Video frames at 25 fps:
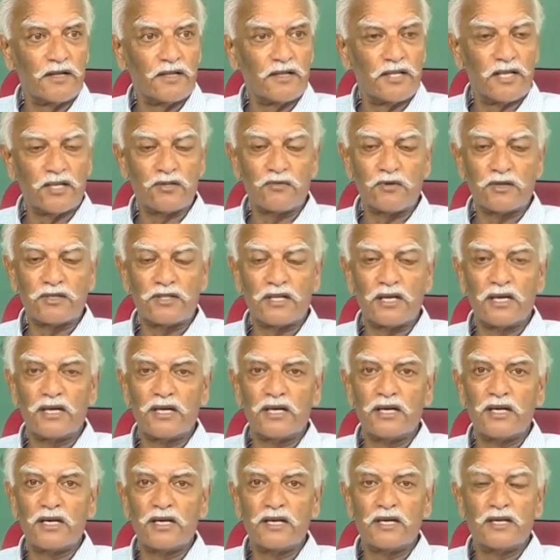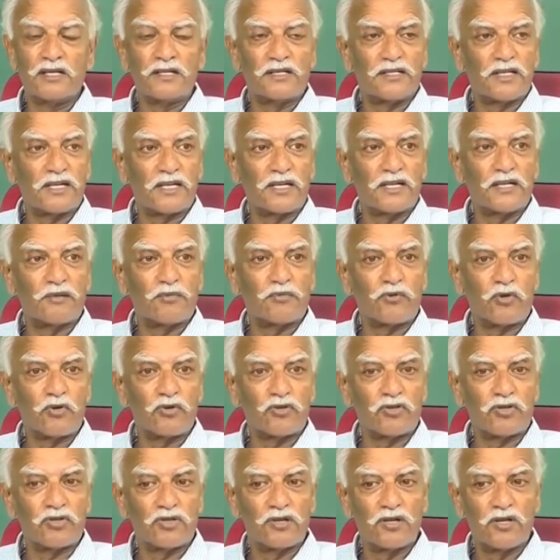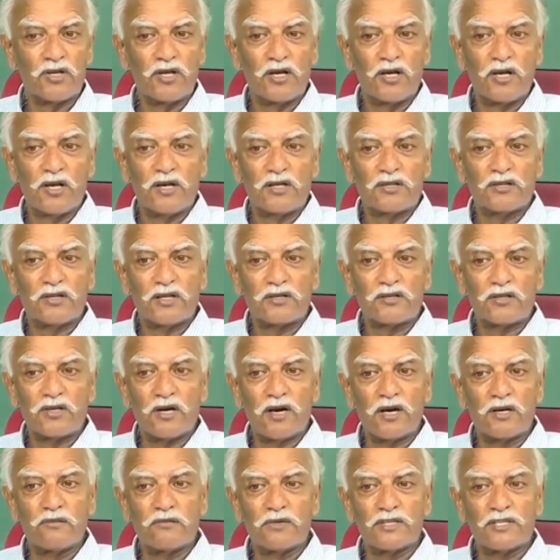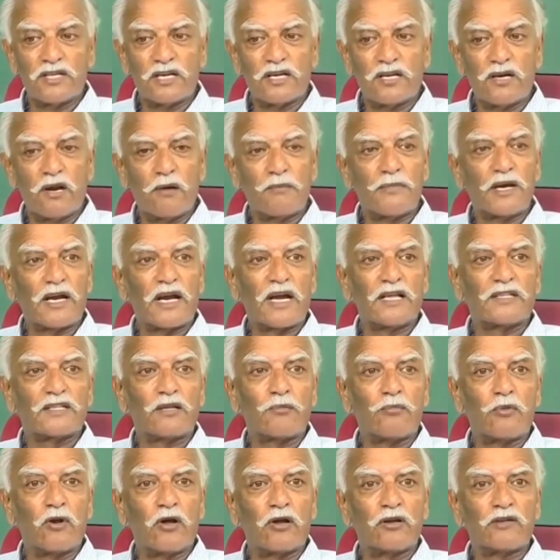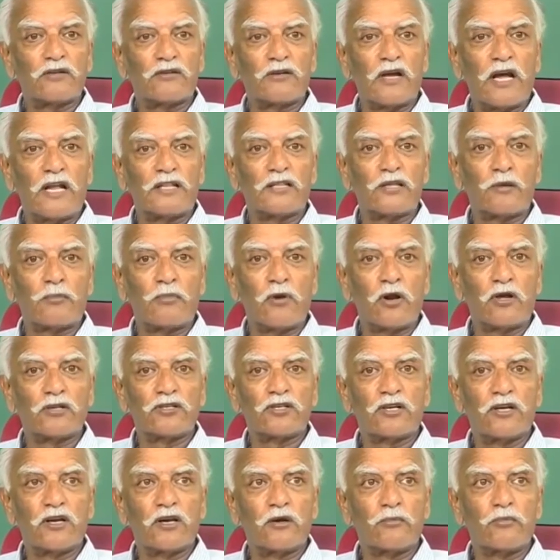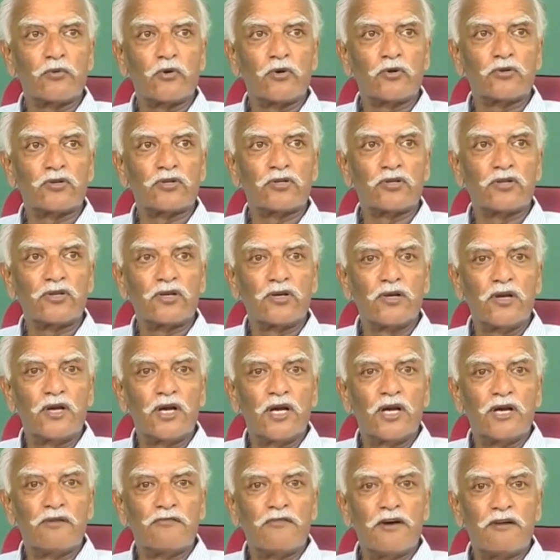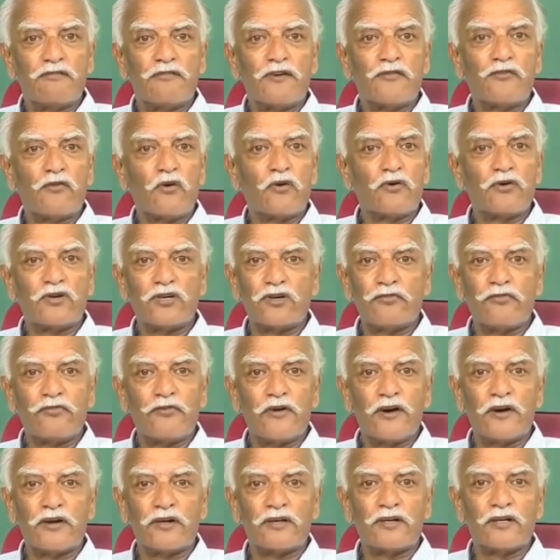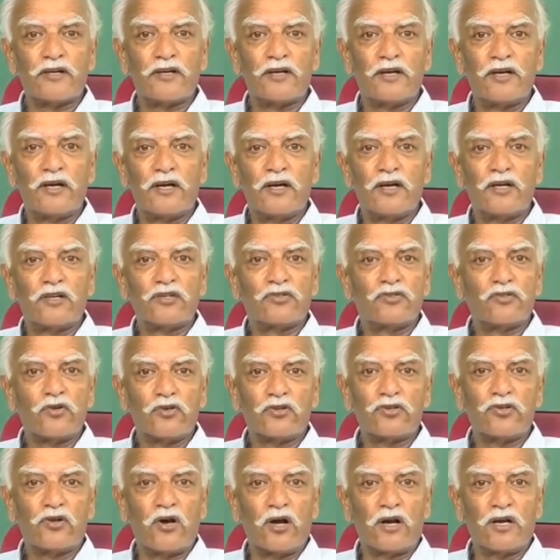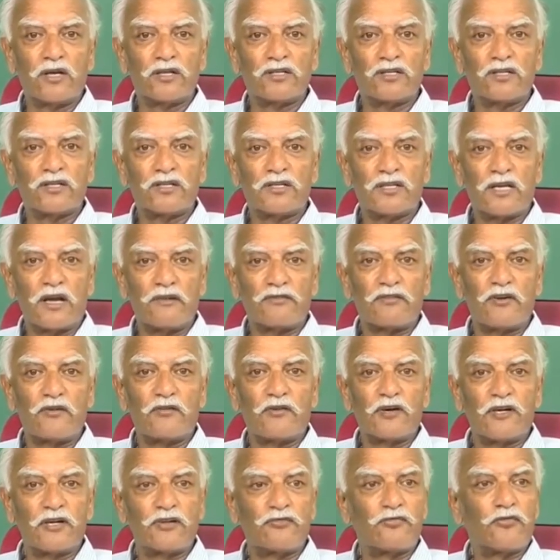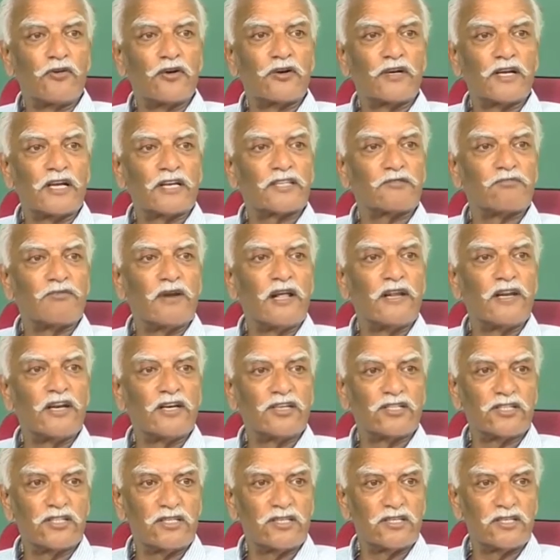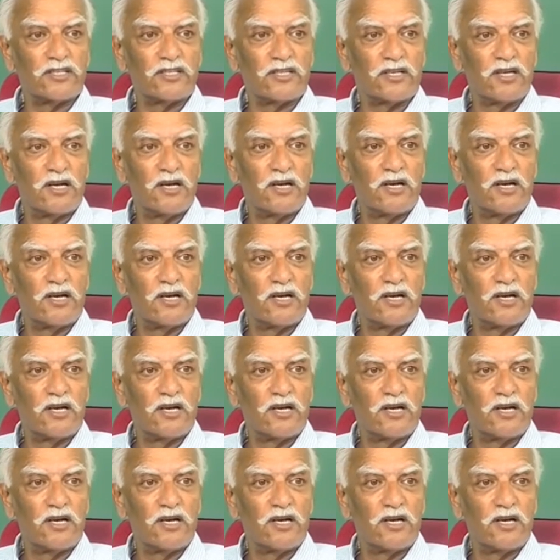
This was the second approach. The third was economic anthropological approach where we found different Sociologists have given different explanations